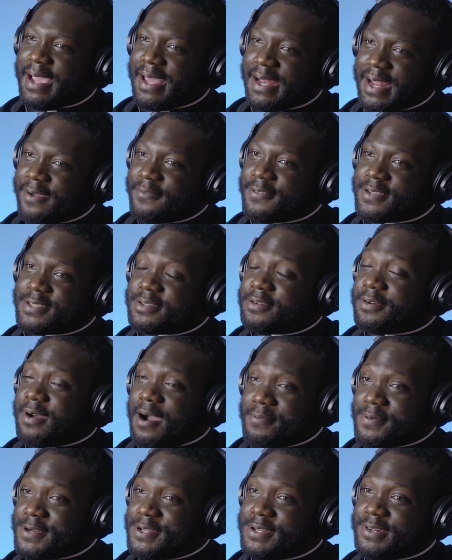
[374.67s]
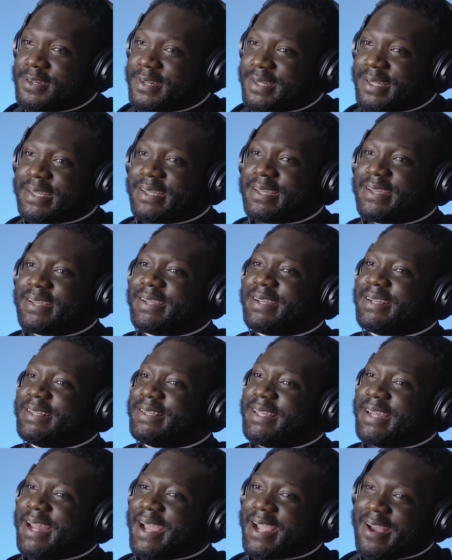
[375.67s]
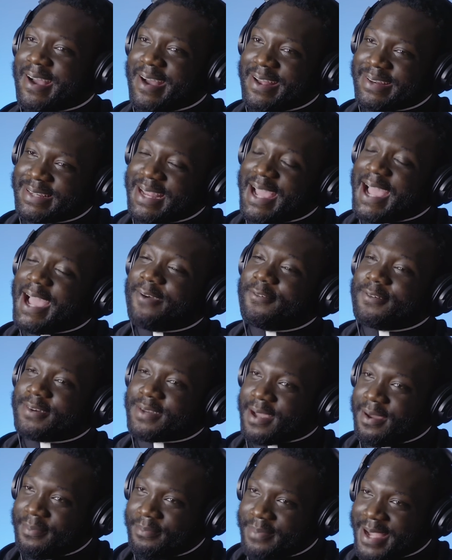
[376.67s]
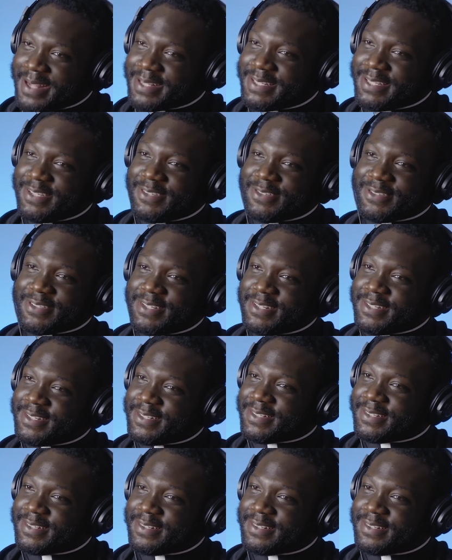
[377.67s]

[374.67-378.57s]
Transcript: At every single opportunity that I got, I would come back to Houston.